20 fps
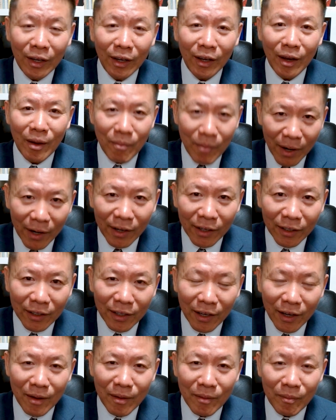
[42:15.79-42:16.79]

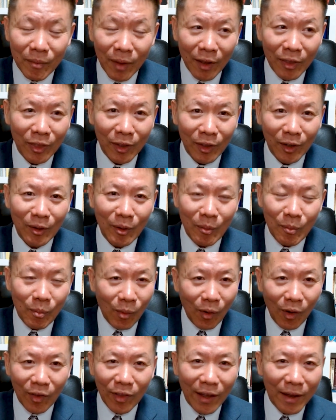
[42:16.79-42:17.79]
America, I think,
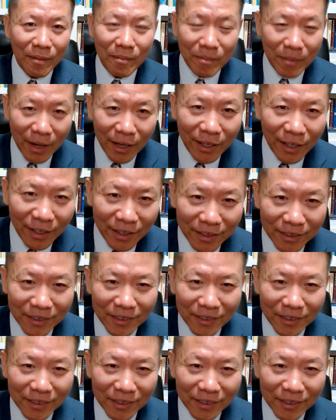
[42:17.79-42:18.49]
more than many